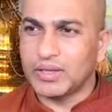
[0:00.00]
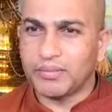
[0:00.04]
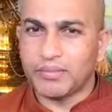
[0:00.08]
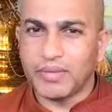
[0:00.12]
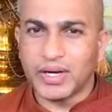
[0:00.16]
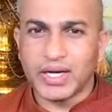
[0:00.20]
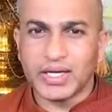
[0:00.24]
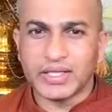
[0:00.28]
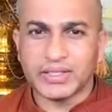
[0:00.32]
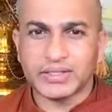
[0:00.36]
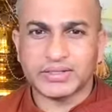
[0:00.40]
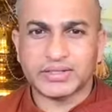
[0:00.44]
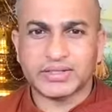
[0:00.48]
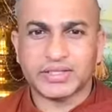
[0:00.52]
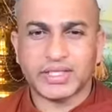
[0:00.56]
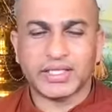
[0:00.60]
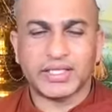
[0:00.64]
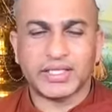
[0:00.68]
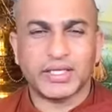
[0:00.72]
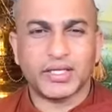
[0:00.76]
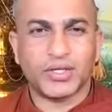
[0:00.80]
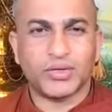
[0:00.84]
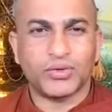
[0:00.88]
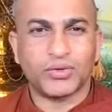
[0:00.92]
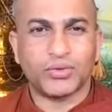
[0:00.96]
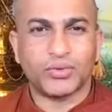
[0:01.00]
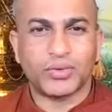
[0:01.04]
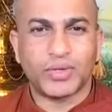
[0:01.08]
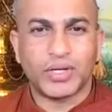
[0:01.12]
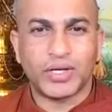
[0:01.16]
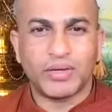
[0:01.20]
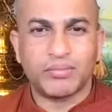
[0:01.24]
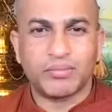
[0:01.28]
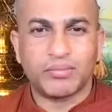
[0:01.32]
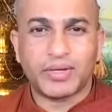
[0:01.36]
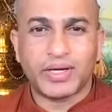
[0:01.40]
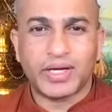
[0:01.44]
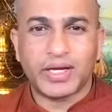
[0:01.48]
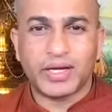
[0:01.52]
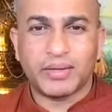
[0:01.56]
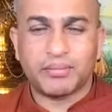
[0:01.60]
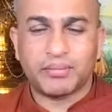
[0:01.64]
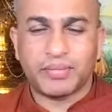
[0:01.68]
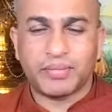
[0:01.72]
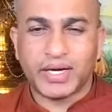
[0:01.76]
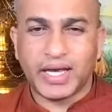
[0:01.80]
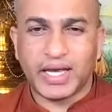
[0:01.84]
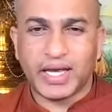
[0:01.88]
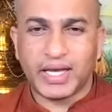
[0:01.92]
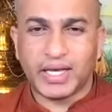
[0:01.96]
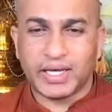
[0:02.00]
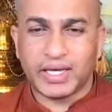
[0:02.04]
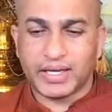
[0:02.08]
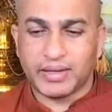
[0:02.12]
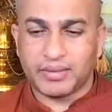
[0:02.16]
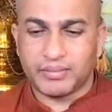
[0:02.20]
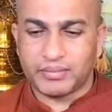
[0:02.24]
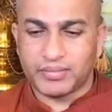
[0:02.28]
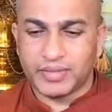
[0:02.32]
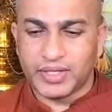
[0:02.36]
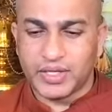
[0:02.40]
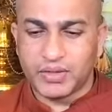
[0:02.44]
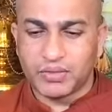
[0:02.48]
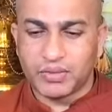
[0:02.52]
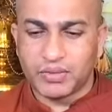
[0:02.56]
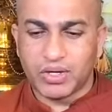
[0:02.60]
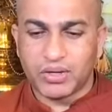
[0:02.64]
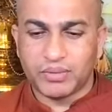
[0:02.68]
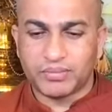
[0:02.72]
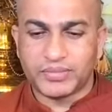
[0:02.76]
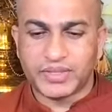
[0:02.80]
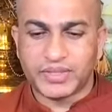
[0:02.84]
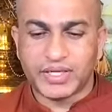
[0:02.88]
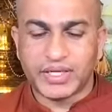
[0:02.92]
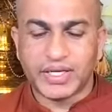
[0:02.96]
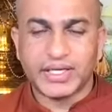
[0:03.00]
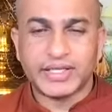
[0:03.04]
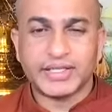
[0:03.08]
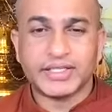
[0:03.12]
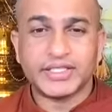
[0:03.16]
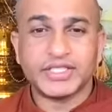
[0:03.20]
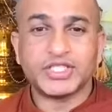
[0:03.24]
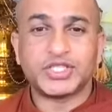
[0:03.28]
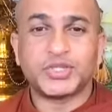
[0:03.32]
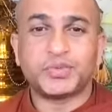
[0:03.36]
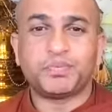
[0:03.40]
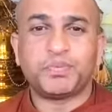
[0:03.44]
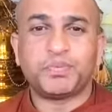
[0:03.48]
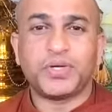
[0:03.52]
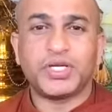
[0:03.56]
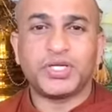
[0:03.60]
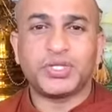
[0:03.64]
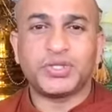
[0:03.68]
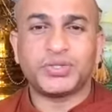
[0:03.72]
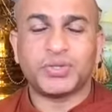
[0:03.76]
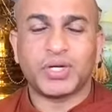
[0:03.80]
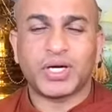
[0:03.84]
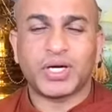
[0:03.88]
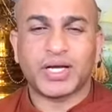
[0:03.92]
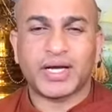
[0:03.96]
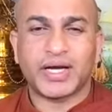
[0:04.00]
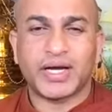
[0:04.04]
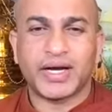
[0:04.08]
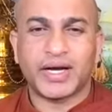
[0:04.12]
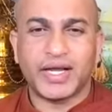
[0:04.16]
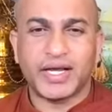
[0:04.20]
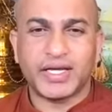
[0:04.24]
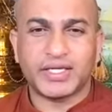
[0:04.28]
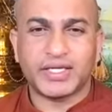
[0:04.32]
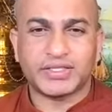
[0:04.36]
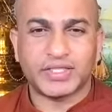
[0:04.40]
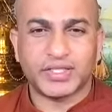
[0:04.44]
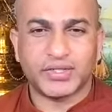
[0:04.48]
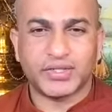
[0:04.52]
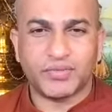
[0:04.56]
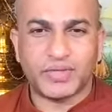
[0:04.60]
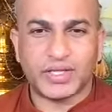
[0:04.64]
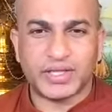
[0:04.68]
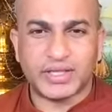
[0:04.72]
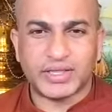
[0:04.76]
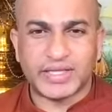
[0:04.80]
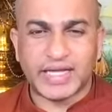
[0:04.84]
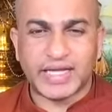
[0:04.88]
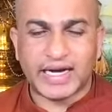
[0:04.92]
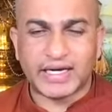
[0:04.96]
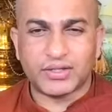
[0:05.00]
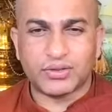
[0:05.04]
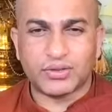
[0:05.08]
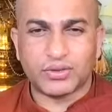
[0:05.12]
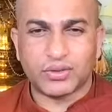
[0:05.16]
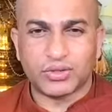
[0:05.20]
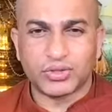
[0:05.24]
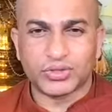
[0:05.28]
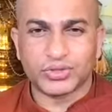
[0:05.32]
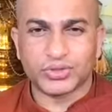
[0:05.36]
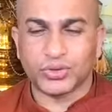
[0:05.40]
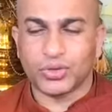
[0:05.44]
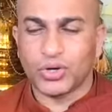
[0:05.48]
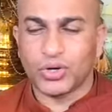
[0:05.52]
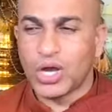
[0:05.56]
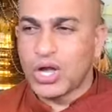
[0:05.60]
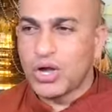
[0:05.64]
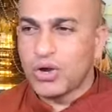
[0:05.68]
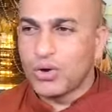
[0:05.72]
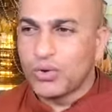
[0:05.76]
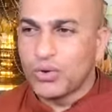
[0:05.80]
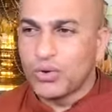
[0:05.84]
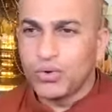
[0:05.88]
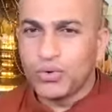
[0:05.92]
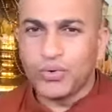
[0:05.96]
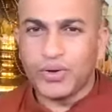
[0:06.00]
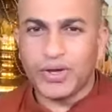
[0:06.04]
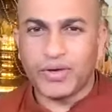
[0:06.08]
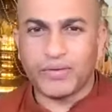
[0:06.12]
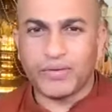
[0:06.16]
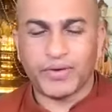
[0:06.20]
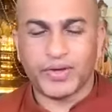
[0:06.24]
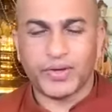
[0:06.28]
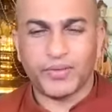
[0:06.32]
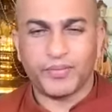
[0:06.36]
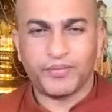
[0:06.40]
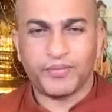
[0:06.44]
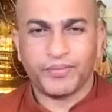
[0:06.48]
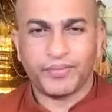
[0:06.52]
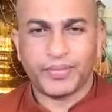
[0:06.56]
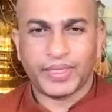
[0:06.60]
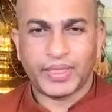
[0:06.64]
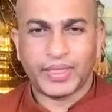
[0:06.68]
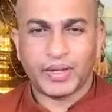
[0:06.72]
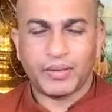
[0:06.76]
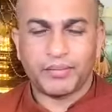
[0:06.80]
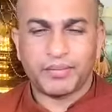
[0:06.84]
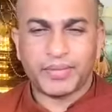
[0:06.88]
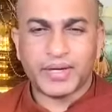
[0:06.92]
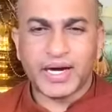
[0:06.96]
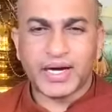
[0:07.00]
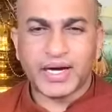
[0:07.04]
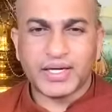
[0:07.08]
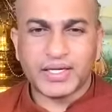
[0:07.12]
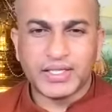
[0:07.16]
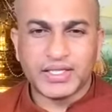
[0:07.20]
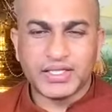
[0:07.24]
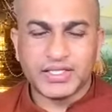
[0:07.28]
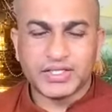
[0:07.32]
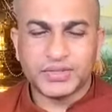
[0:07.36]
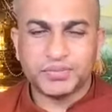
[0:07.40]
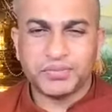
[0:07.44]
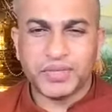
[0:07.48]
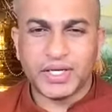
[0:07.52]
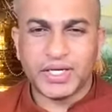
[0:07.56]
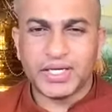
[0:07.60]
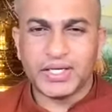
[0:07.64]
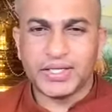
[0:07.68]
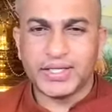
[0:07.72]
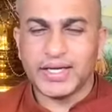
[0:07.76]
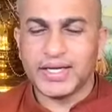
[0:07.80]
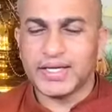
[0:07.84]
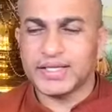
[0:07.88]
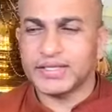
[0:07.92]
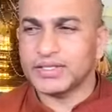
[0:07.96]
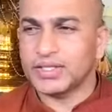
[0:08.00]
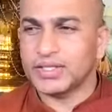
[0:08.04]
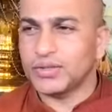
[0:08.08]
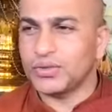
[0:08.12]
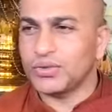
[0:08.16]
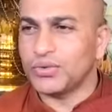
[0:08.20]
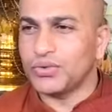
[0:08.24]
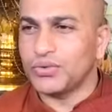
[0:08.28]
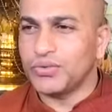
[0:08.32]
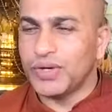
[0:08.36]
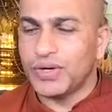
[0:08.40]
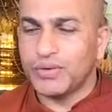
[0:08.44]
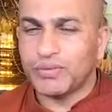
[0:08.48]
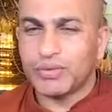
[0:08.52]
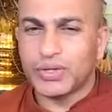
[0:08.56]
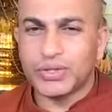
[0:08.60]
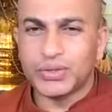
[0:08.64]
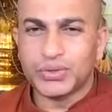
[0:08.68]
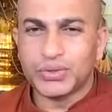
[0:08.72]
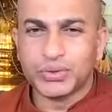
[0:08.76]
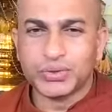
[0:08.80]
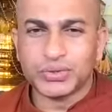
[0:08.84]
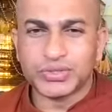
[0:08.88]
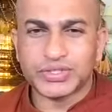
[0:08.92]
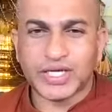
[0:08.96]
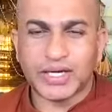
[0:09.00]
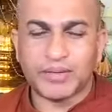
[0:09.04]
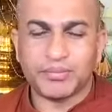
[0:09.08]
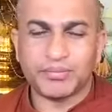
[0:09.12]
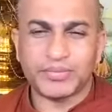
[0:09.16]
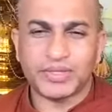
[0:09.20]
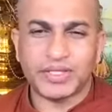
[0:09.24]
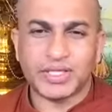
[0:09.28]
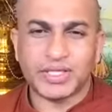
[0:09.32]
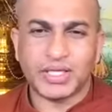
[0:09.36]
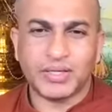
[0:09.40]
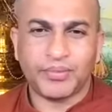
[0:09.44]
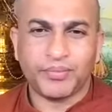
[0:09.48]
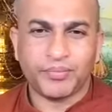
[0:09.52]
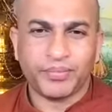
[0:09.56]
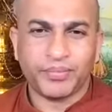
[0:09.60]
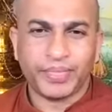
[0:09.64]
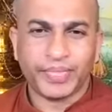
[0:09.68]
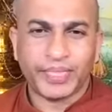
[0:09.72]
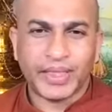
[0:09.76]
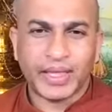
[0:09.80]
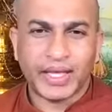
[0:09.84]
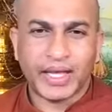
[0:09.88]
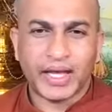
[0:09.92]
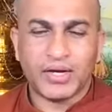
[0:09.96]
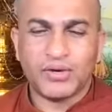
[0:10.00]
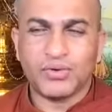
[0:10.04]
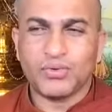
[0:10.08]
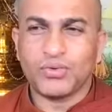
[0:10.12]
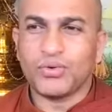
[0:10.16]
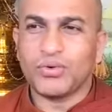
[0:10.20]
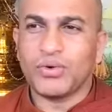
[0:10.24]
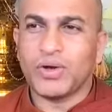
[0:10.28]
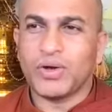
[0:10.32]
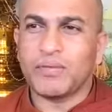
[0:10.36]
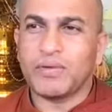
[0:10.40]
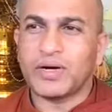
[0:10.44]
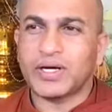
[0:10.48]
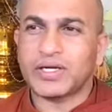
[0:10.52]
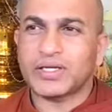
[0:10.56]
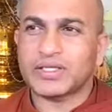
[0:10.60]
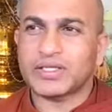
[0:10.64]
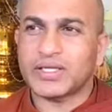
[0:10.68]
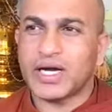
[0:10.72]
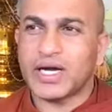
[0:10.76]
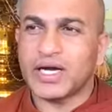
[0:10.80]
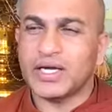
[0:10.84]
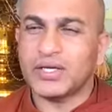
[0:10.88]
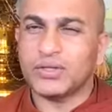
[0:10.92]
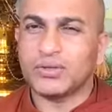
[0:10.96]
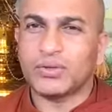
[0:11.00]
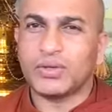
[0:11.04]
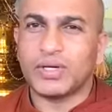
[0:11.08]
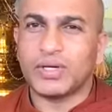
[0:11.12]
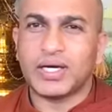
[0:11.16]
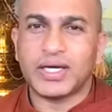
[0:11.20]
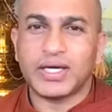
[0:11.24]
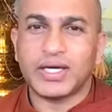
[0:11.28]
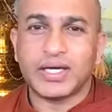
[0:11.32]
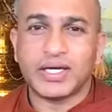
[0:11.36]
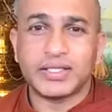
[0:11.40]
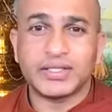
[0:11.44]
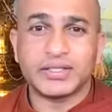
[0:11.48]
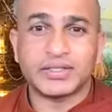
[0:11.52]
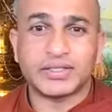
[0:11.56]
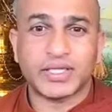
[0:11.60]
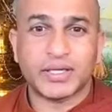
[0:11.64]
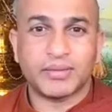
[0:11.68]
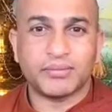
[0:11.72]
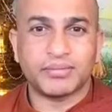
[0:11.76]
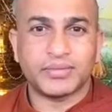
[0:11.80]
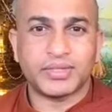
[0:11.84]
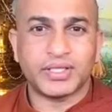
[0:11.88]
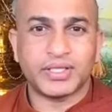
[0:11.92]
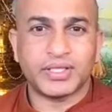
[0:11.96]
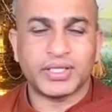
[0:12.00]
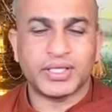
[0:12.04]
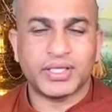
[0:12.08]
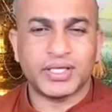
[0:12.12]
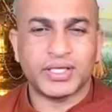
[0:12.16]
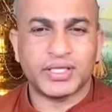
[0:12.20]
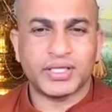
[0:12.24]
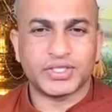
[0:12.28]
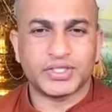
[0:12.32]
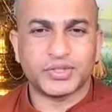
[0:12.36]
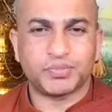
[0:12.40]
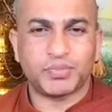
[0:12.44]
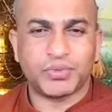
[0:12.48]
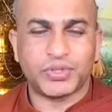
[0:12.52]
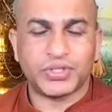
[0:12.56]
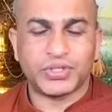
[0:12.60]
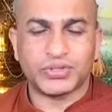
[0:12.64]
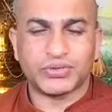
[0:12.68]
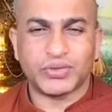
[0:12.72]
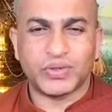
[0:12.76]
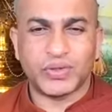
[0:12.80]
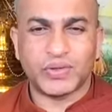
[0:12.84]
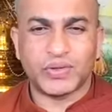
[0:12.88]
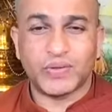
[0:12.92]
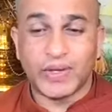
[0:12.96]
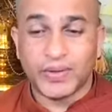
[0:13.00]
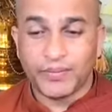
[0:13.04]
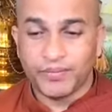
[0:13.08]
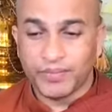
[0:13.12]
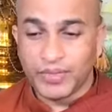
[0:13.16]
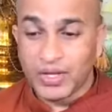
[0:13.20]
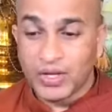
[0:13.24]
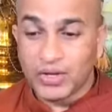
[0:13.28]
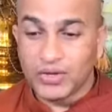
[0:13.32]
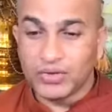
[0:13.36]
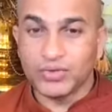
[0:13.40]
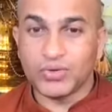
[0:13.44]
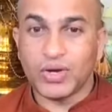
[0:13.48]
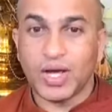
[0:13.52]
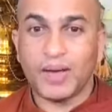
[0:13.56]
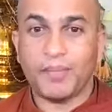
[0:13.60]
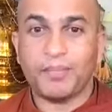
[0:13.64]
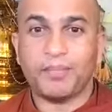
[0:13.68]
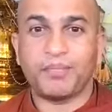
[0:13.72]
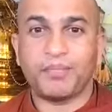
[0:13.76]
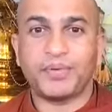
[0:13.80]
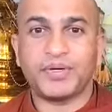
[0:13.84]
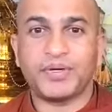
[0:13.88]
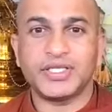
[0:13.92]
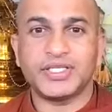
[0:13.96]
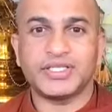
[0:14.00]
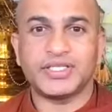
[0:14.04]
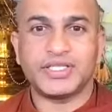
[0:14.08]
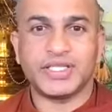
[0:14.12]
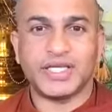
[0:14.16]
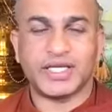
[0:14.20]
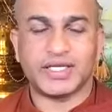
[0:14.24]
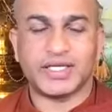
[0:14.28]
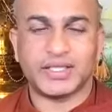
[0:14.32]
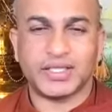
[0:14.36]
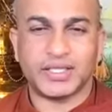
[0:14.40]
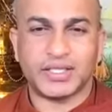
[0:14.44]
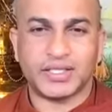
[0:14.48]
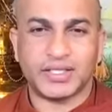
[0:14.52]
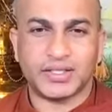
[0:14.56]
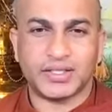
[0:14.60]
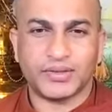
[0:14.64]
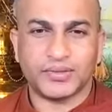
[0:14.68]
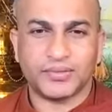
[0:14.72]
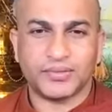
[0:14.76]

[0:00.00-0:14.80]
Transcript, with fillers: the monks and the, you give, give brain develop the spiritual connection with that also whoever practice meditation whoever do something and whoever try to learn something in a spiritual way you appreciate it